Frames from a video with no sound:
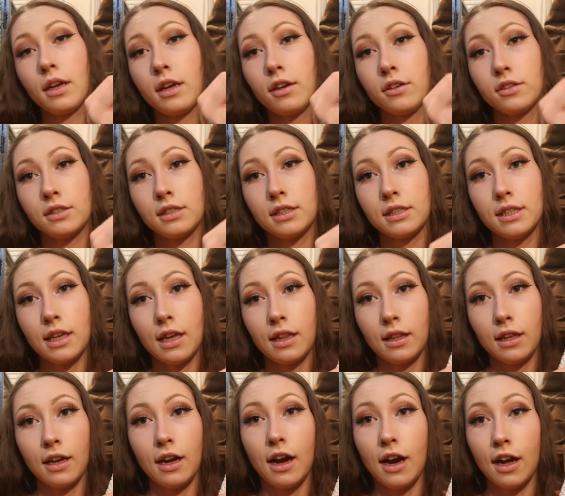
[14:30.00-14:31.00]
Here's the
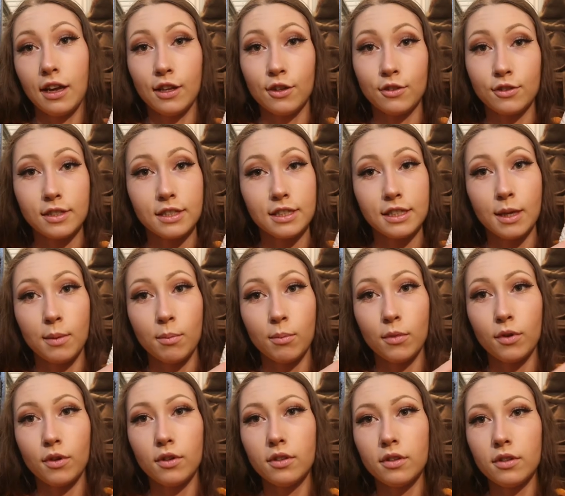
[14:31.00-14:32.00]
Deathly Hallows
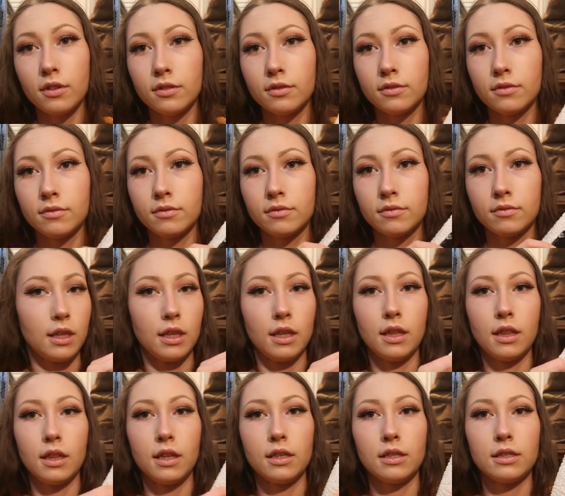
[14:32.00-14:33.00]
symbol.
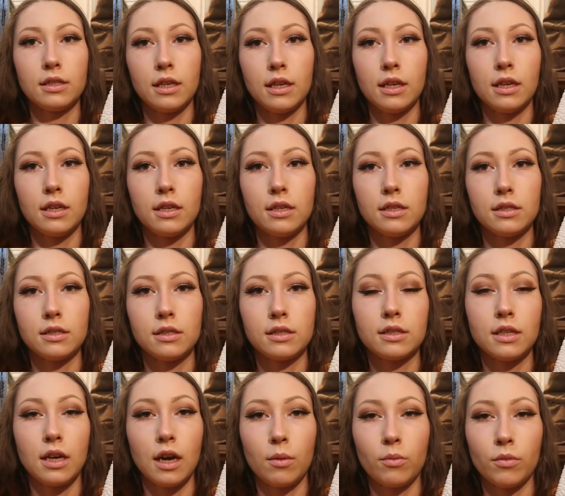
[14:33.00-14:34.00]
Then this is
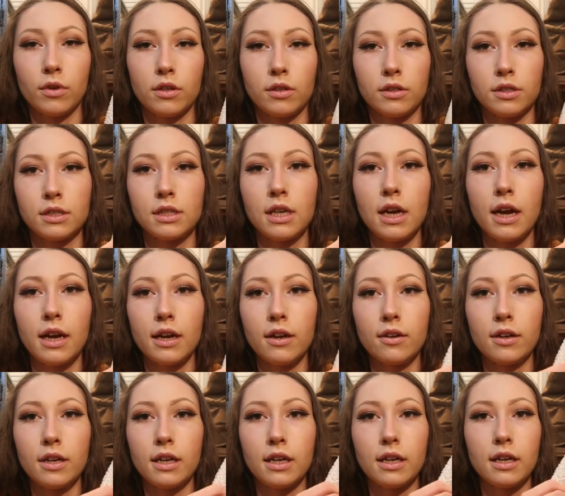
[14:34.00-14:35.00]
Tom Riddle's
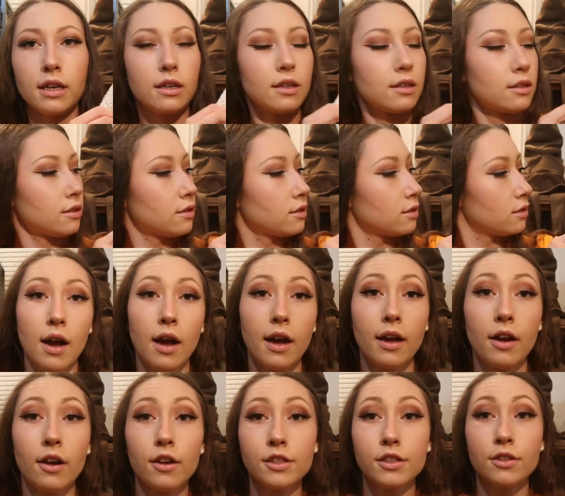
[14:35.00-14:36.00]
diary.
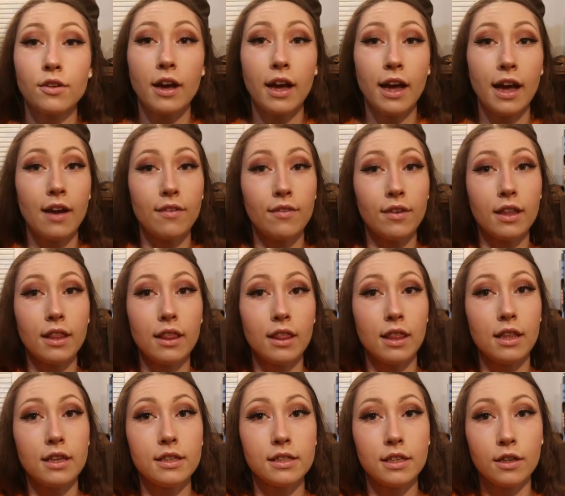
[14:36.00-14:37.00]
I also
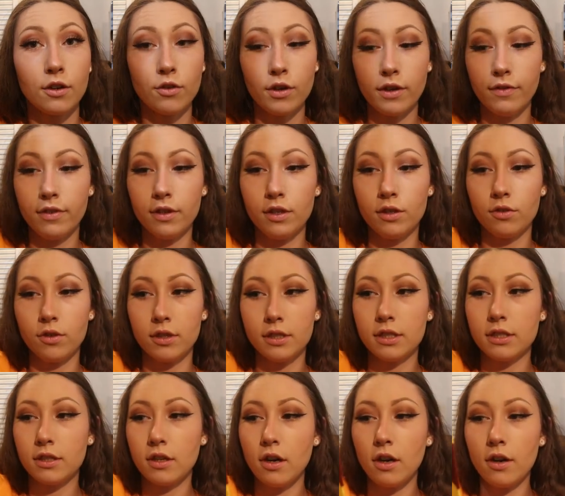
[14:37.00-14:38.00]
have this Gryffindor
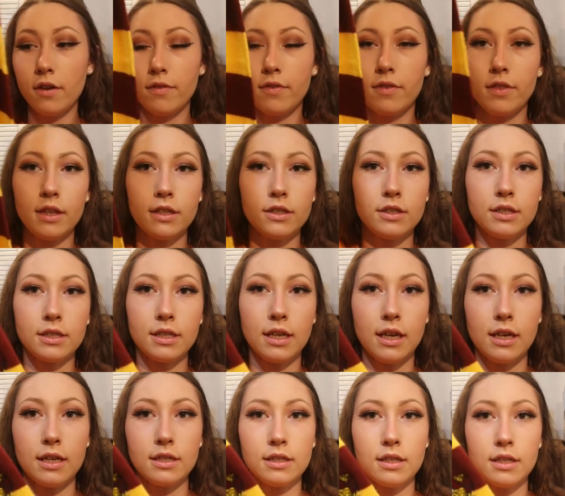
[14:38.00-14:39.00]
scarf that just
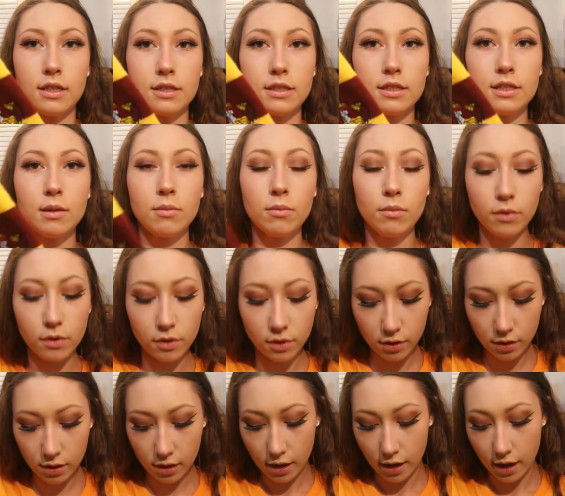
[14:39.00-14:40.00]
has the
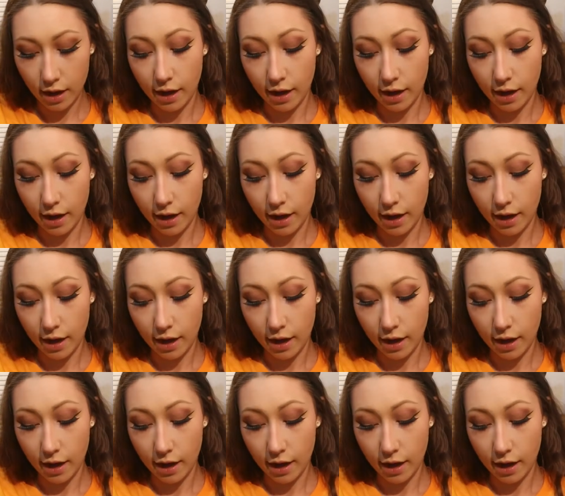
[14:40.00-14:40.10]
symbol.